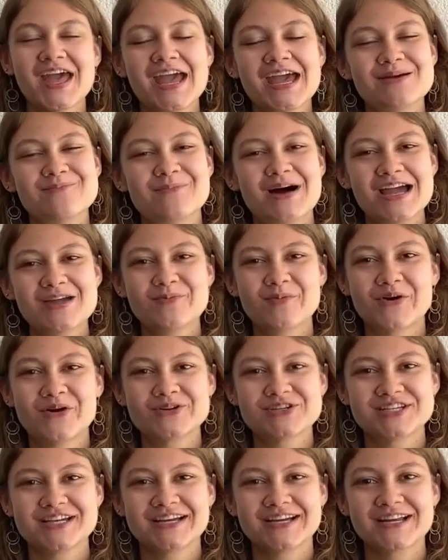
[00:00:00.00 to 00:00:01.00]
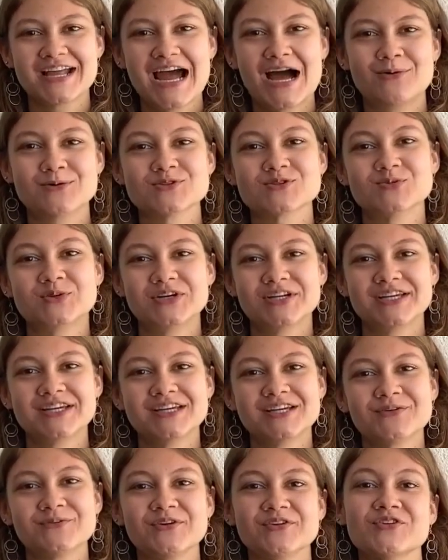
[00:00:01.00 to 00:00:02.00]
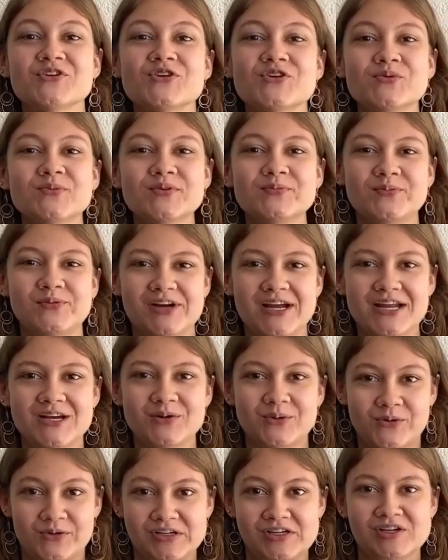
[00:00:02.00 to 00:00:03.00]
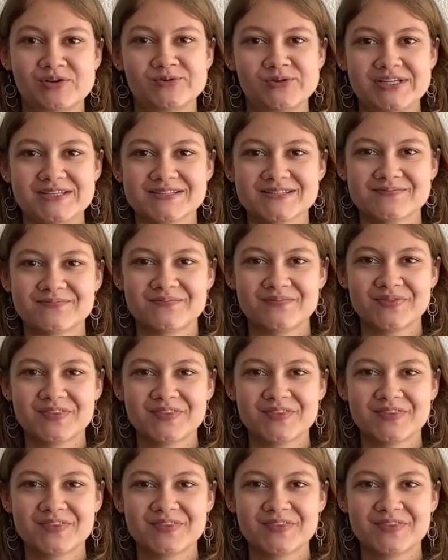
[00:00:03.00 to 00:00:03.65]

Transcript: In my project, I was working with human brain organoids.